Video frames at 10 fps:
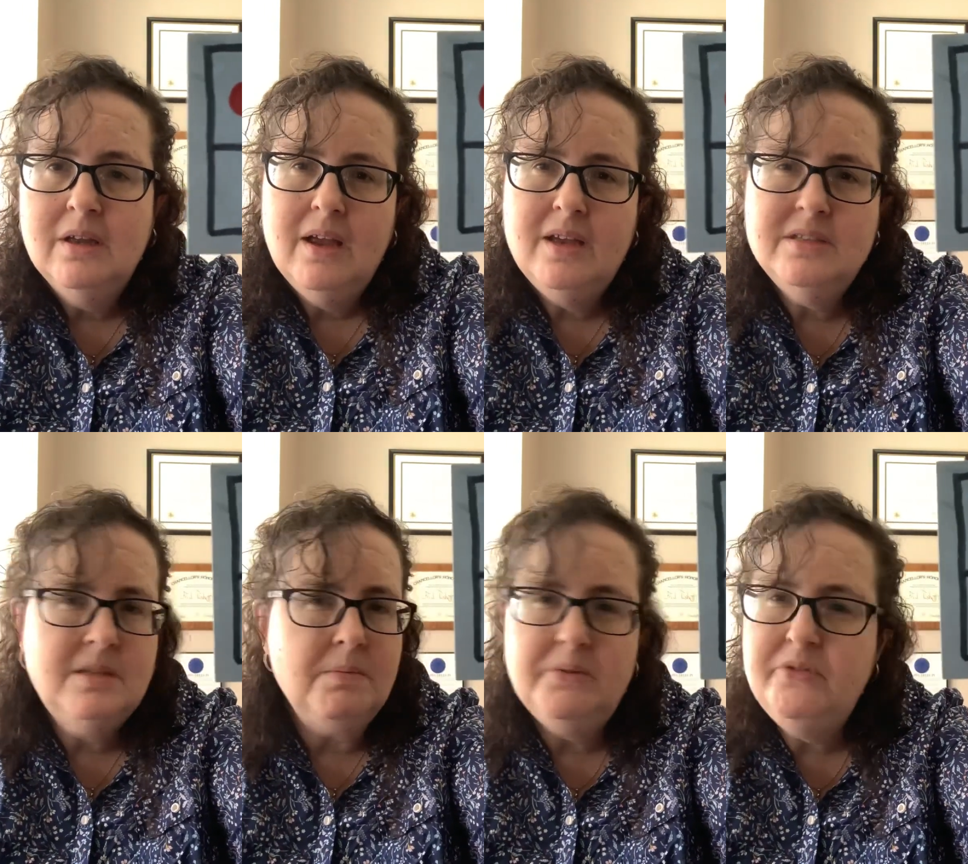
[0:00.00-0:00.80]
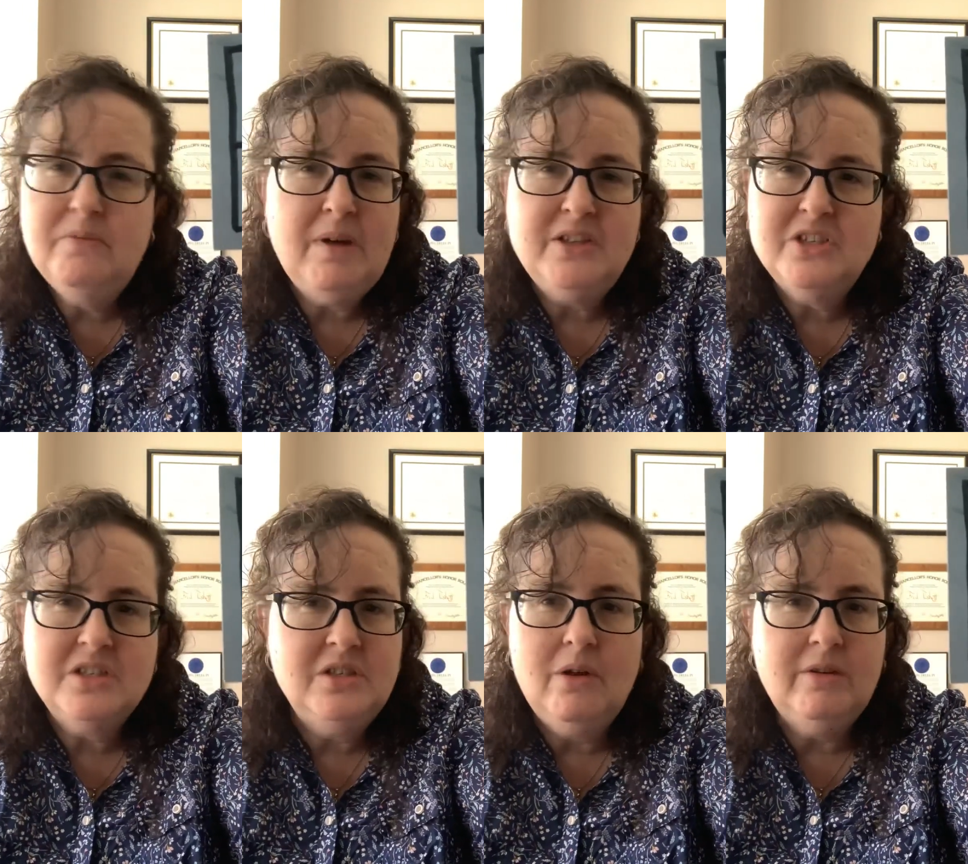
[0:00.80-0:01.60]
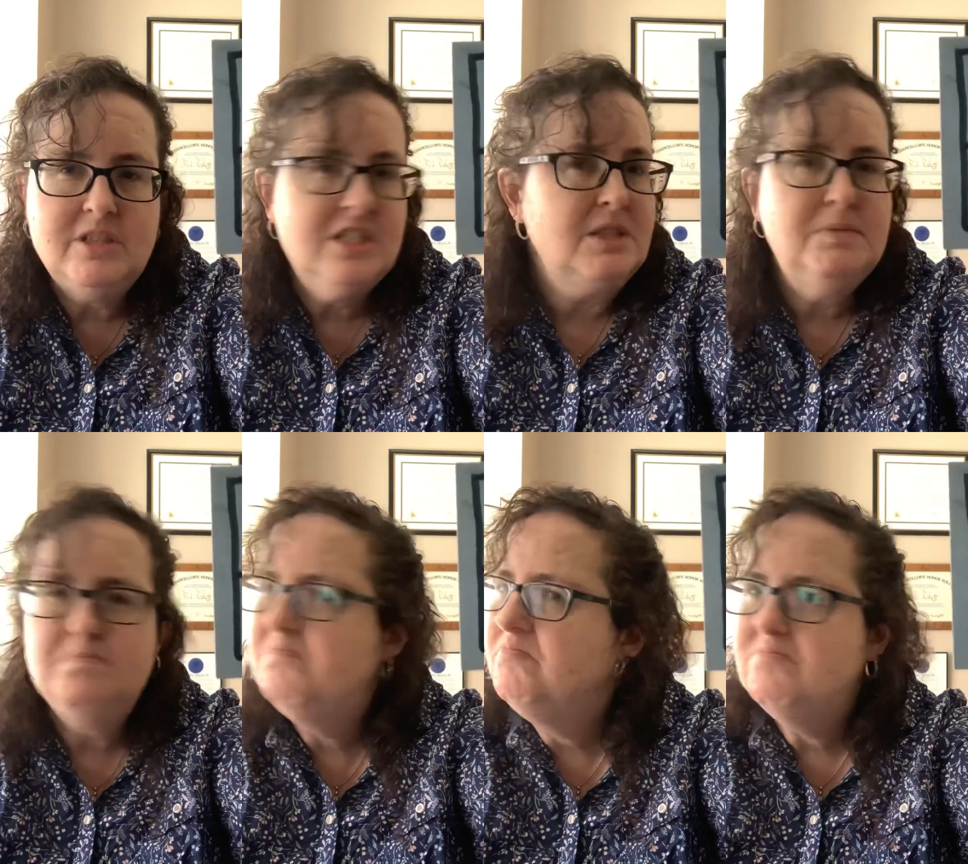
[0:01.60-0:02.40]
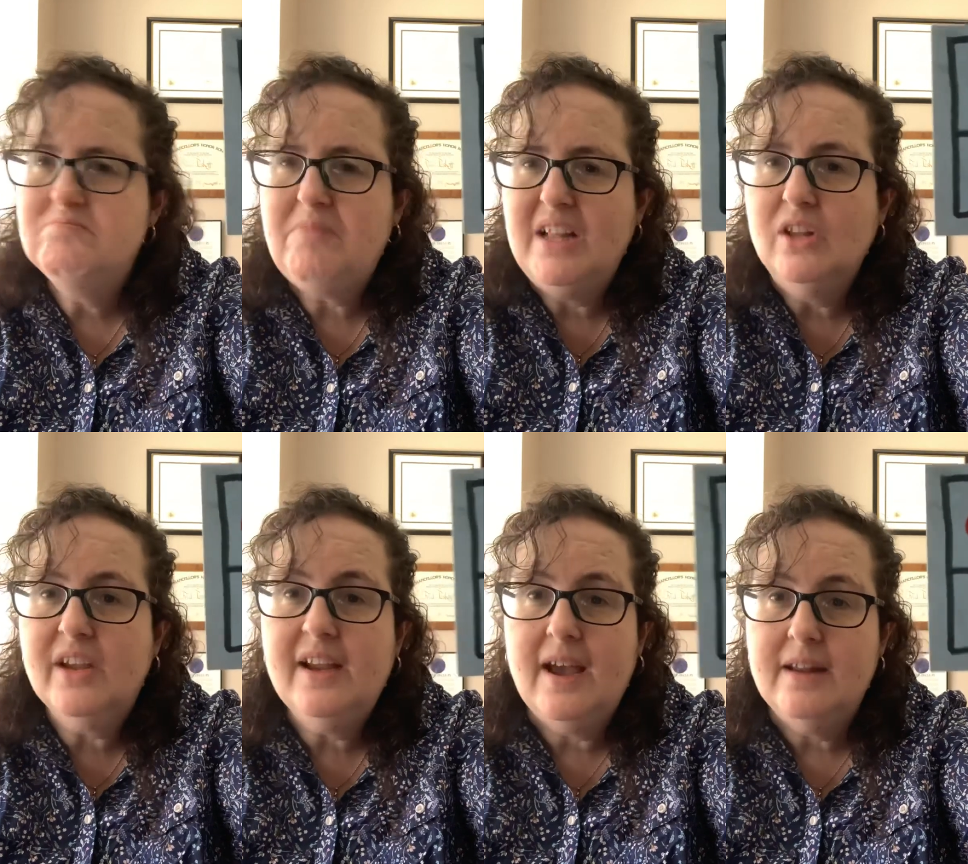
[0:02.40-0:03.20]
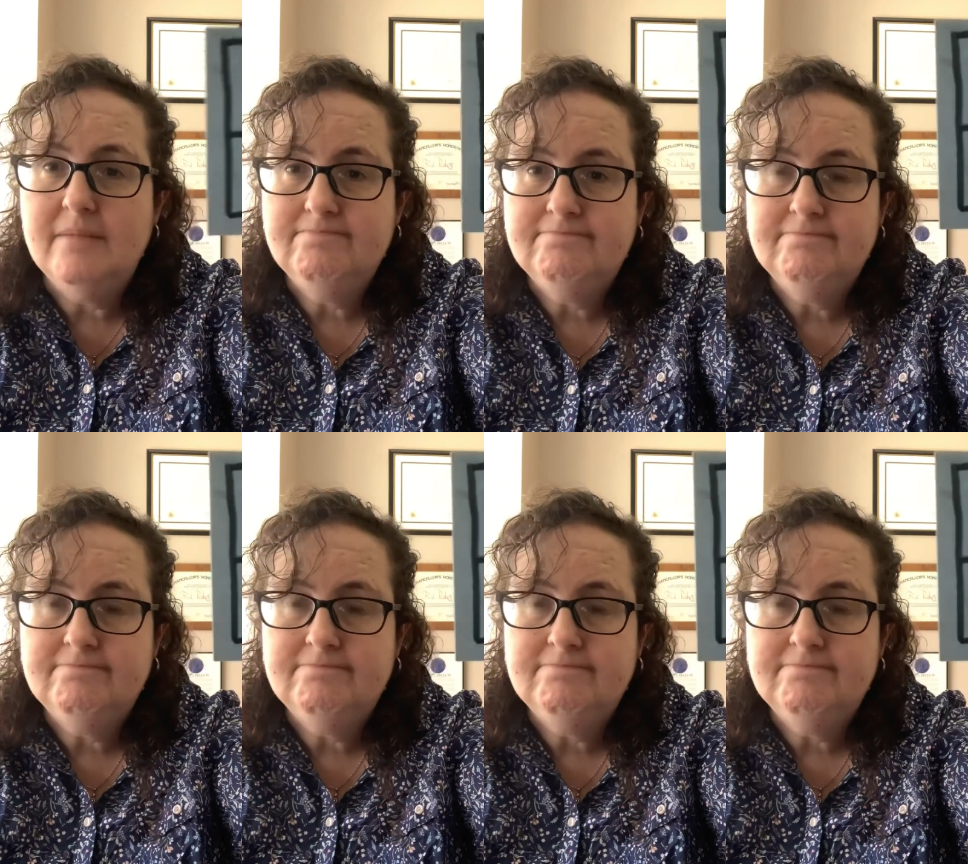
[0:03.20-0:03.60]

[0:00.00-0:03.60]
And some of you might just know it just by looking at it.